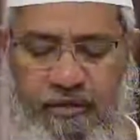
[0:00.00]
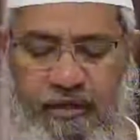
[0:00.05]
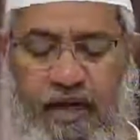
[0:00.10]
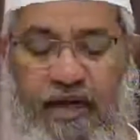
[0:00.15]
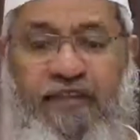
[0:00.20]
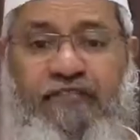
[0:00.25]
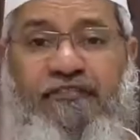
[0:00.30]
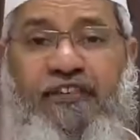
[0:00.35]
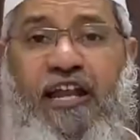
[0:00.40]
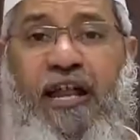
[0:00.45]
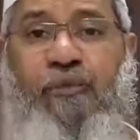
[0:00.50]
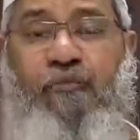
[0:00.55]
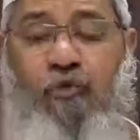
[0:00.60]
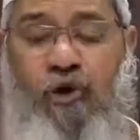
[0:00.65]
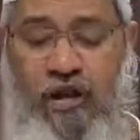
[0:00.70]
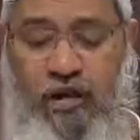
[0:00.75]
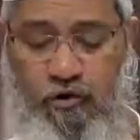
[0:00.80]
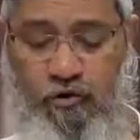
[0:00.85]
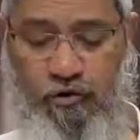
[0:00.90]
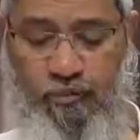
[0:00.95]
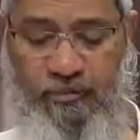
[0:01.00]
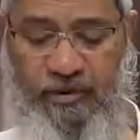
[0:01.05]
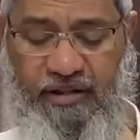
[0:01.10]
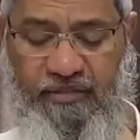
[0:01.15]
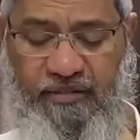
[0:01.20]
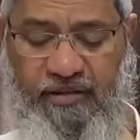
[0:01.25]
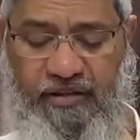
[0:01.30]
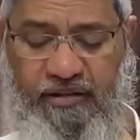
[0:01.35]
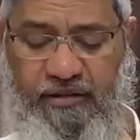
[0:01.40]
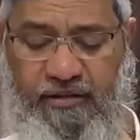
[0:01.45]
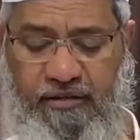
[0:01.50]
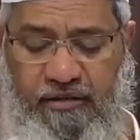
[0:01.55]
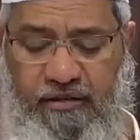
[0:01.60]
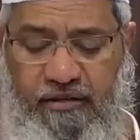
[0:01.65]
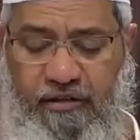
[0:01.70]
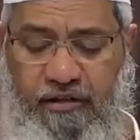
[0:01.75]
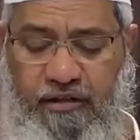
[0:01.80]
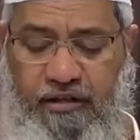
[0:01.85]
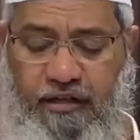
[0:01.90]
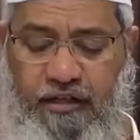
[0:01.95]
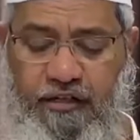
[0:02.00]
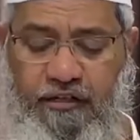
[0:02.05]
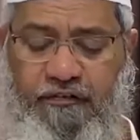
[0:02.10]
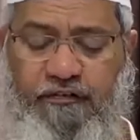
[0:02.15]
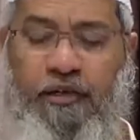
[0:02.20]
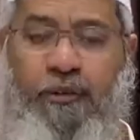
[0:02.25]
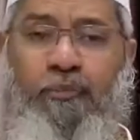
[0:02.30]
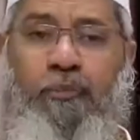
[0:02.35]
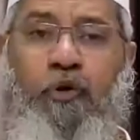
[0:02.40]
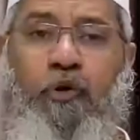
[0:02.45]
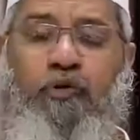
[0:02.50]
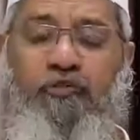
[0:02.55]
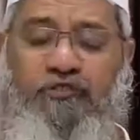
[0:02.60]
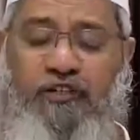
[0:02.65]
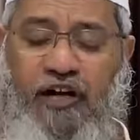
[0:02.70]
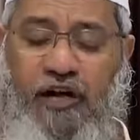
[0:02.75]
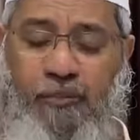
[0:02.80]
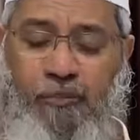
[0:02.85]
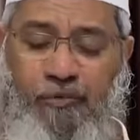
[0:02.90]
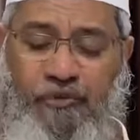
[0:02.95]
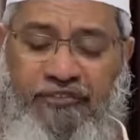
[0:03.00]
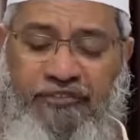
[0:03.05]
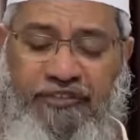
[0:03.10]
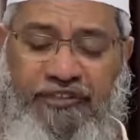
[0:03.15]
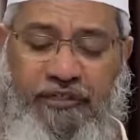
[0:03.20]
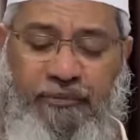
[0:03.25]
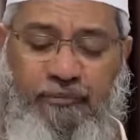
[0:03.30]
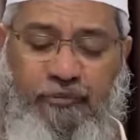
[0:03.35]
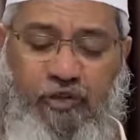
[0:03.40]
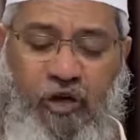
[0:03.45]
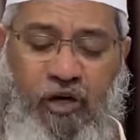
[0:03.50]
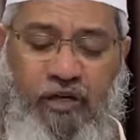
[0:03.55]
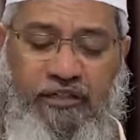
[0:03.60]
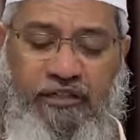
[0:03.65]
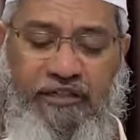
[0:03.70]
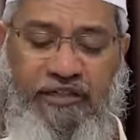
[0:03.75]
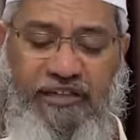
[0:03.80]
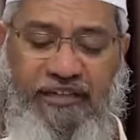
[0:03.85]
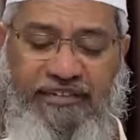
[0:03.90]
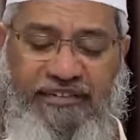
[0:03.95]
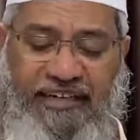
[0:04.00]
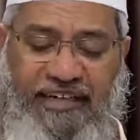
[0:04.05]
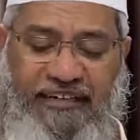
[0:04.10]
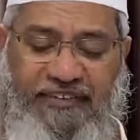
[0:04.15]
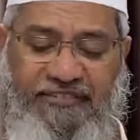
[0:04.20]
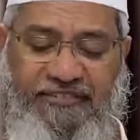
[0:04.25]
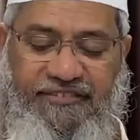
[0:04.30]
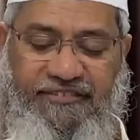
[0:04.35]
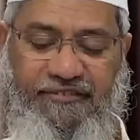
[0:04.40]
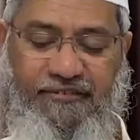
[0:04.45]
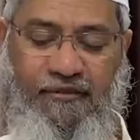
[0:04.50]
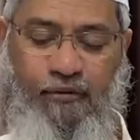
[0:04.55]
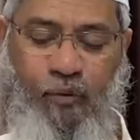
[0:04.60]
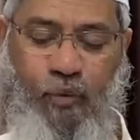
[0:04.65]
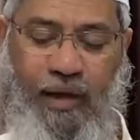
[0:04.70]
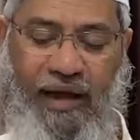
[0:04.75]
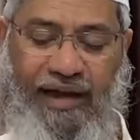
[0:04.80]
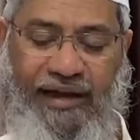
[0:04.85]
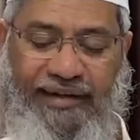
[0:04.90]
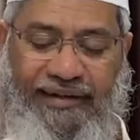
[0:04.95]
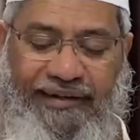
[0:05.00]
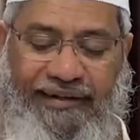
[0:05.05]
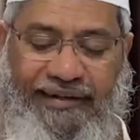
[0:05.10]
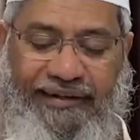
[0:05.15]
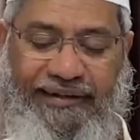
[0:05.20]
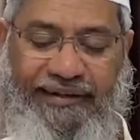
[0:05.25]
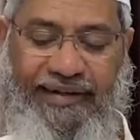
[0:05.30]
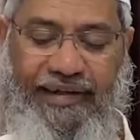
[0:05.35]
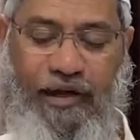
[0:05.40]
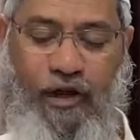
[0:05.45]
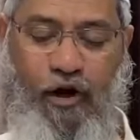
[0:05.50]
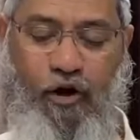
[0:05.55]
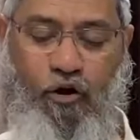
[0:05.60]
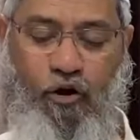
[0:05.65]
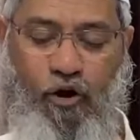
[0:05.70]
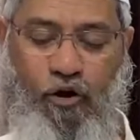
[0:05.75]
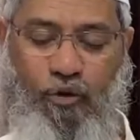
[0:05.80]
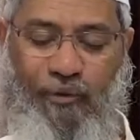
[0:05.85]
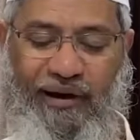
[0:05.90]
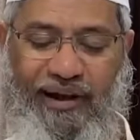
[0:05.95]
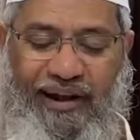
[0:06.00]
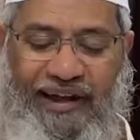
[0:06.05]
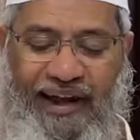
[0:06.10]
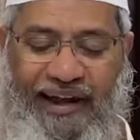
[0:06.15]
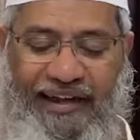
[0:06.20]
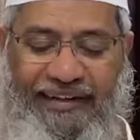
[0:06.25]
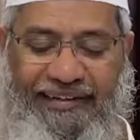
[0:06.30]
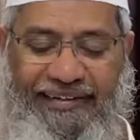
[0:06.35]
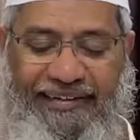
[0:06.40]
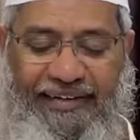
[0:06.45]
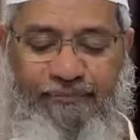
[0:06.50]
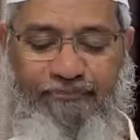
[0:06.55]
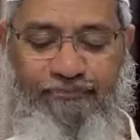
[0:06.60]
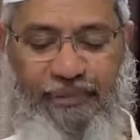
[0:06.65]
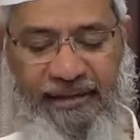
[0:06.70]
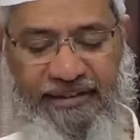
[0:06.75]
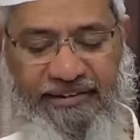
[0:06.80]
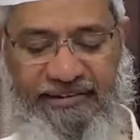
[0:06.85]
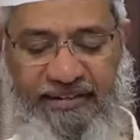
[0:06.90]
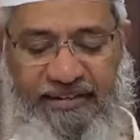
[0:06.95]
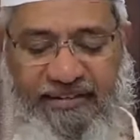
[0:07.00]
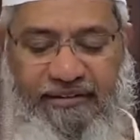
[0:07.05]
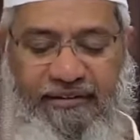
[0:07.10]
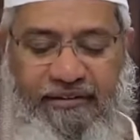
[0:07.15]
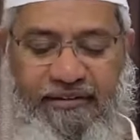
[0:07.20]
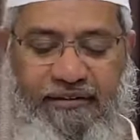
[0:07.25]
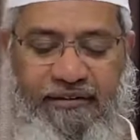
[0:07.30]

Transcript: Assalamu alaikum, brother. Suppose a Muslim doctor does, while treating a COVID-19 patient,